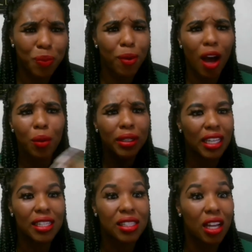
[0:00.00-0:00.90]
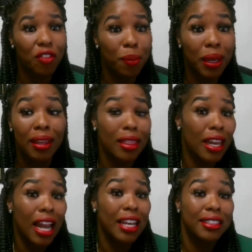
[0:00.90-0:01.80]
people always see stuff in me
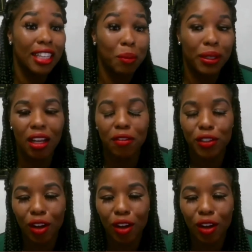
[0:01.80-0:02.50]
that i didn't see in myself